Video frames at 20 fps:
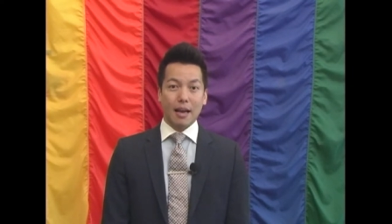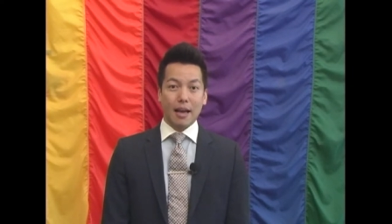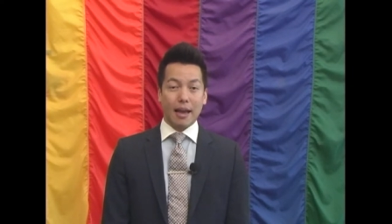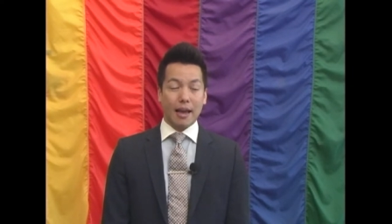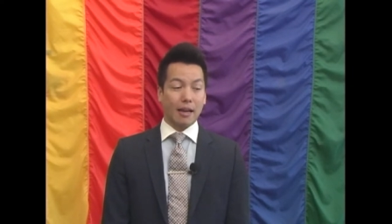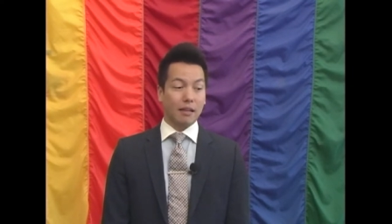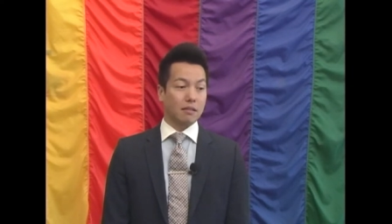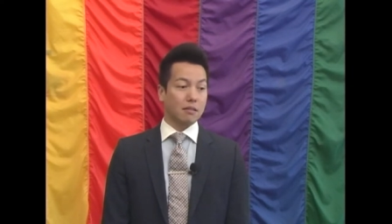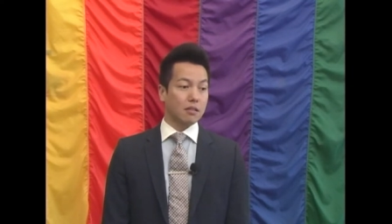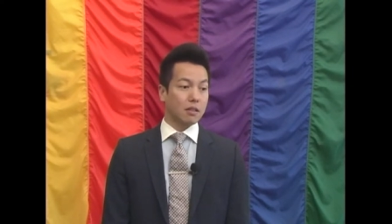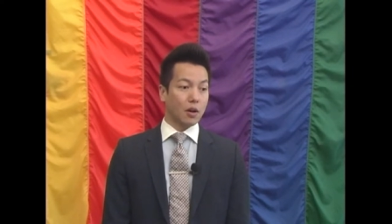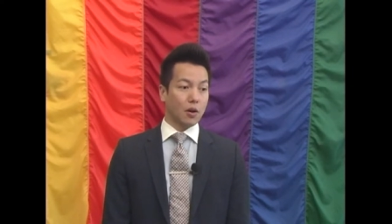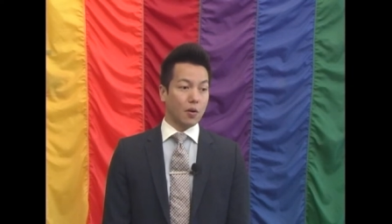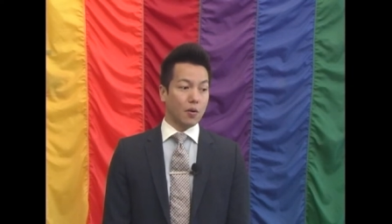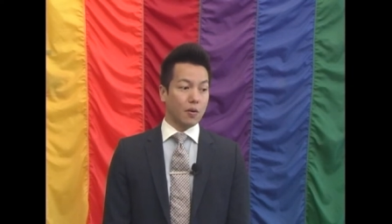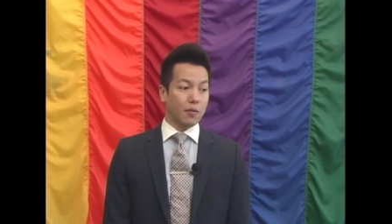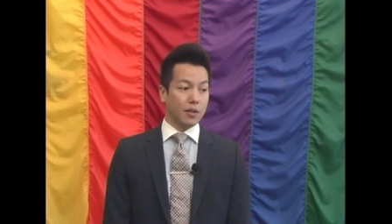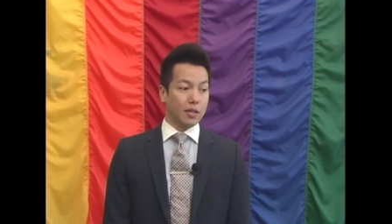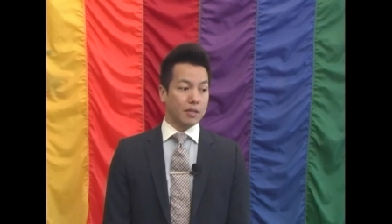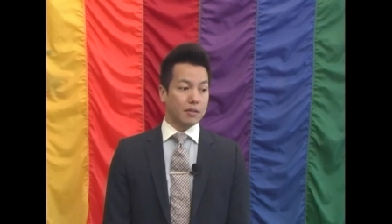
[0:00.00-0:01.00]
And
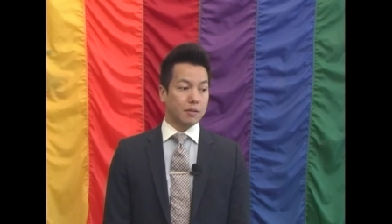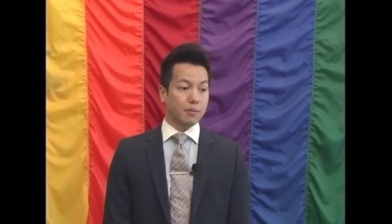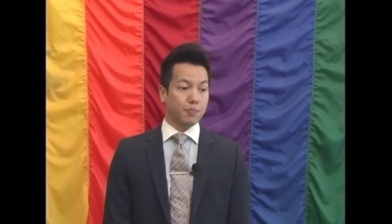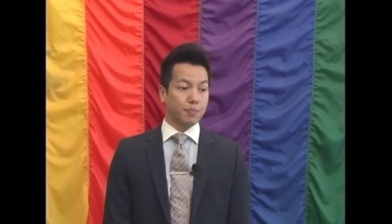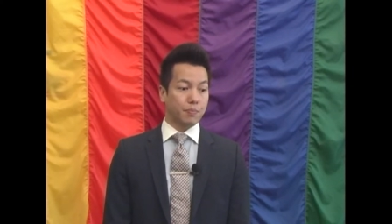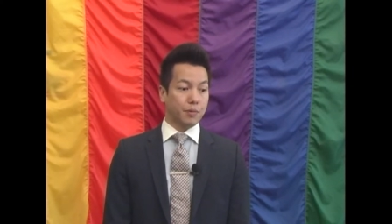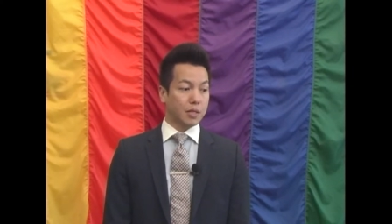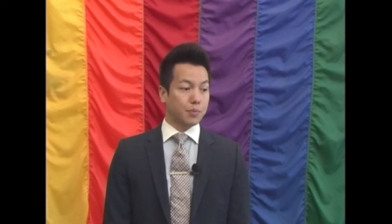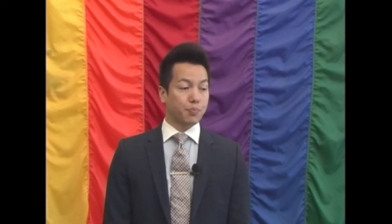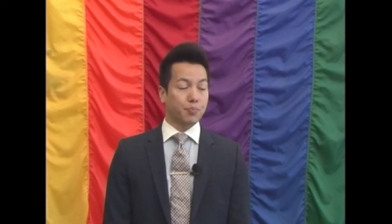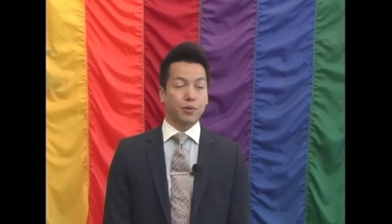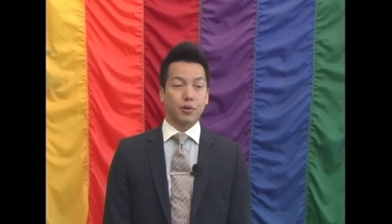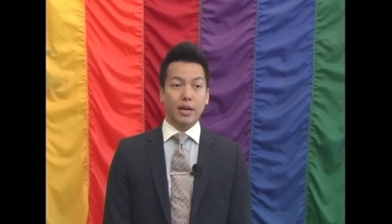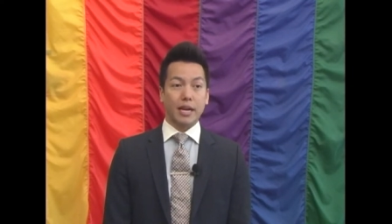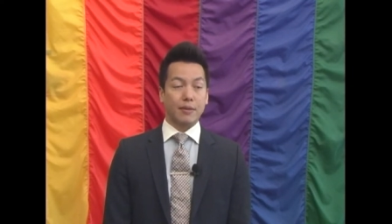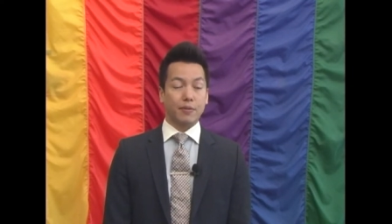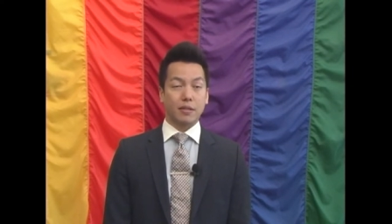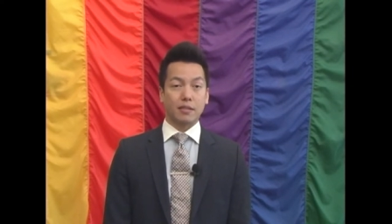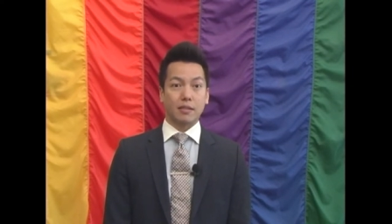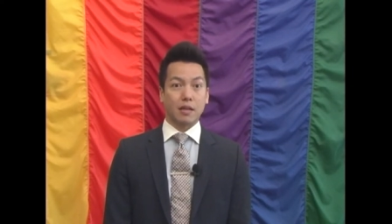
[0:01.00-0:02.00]
so this
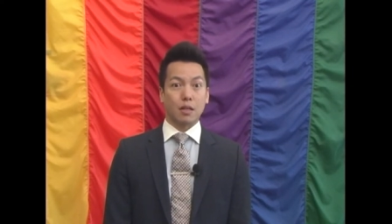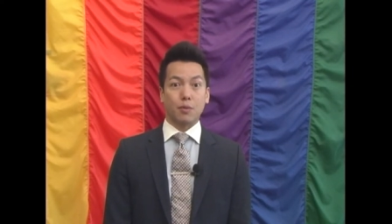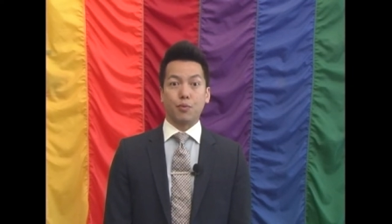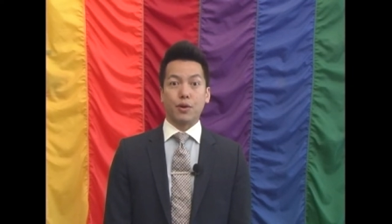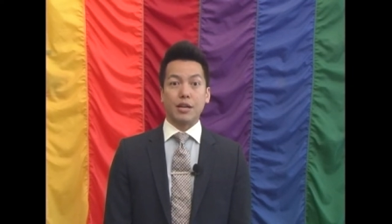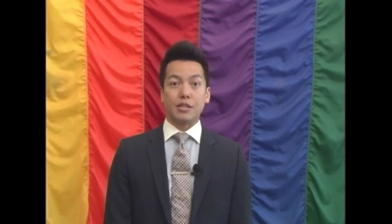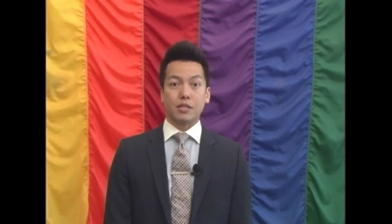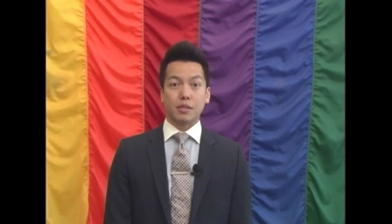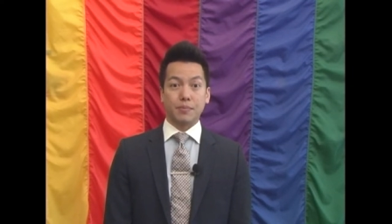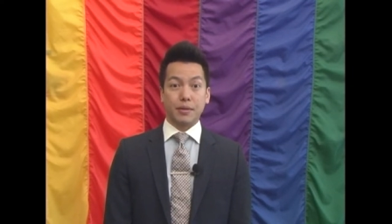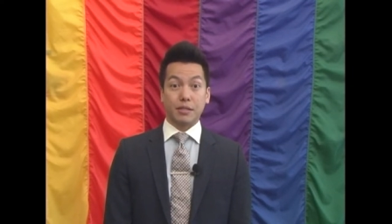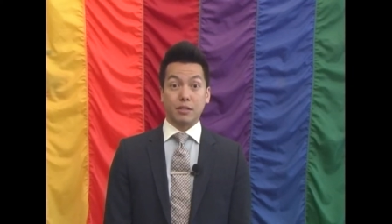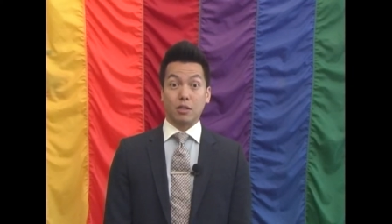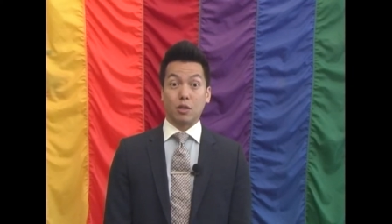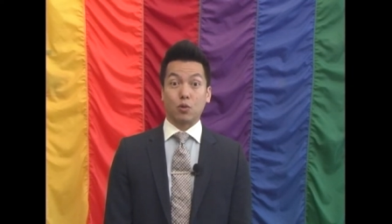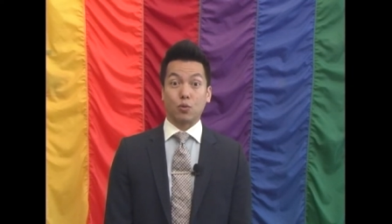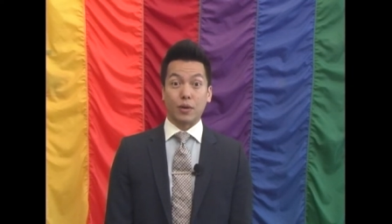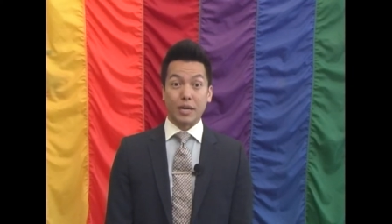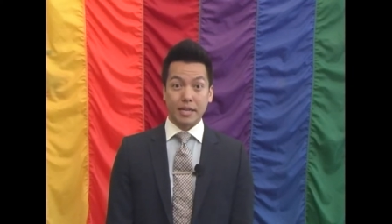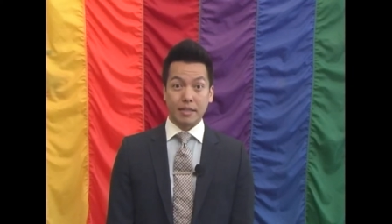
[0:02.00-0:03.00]
parade, this celebration, means a
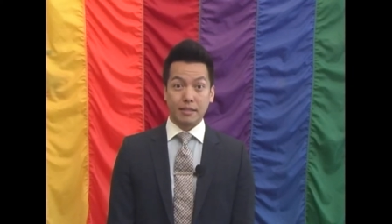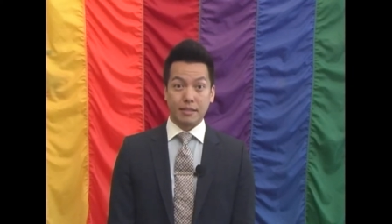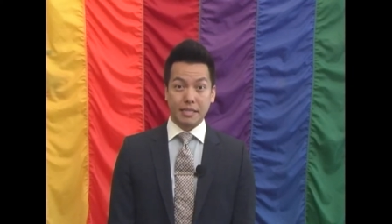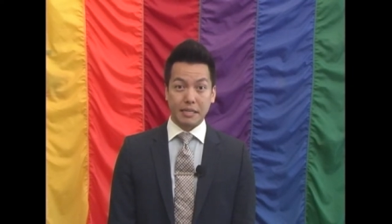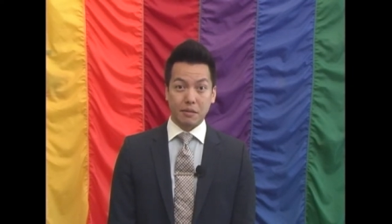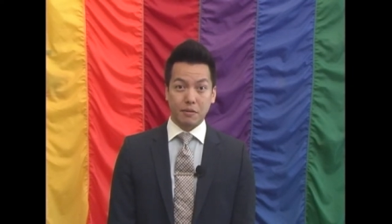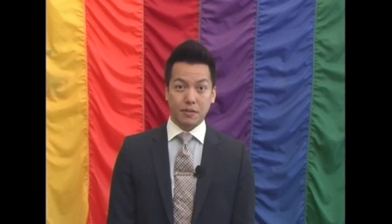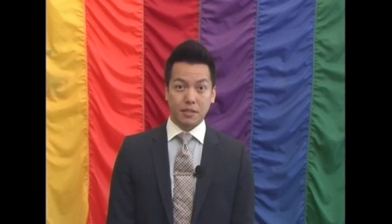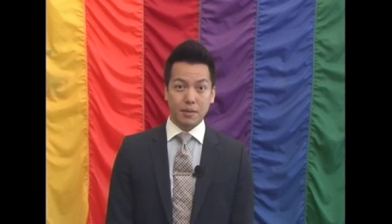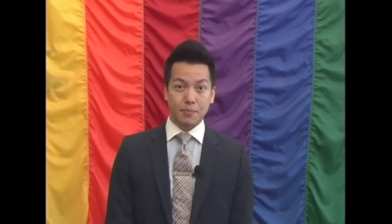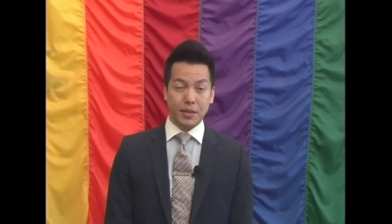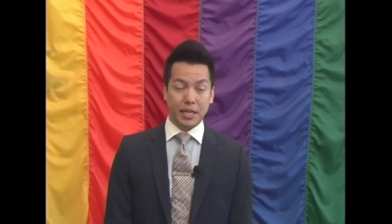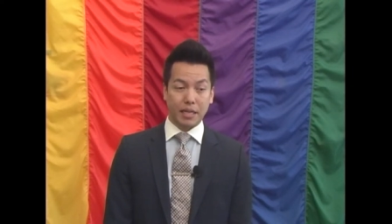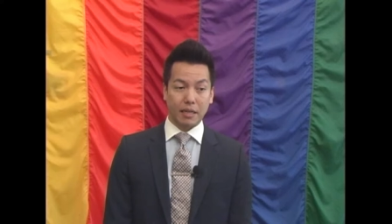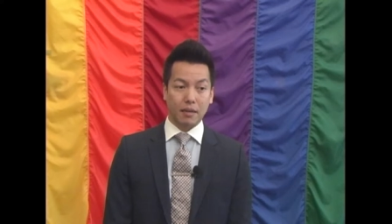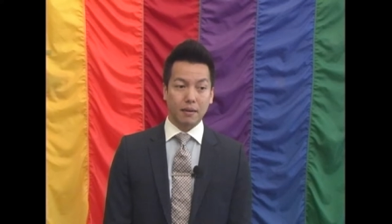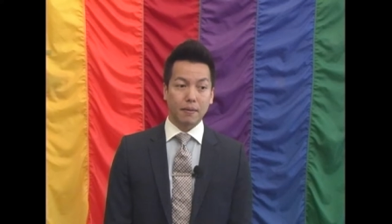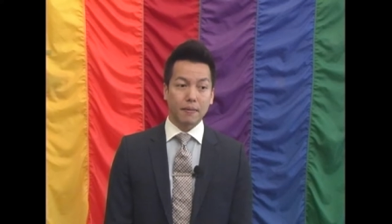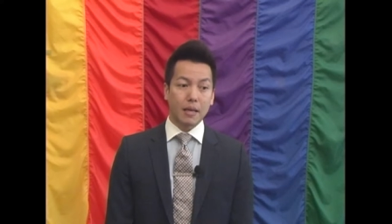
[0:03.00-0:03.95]
great deal to me.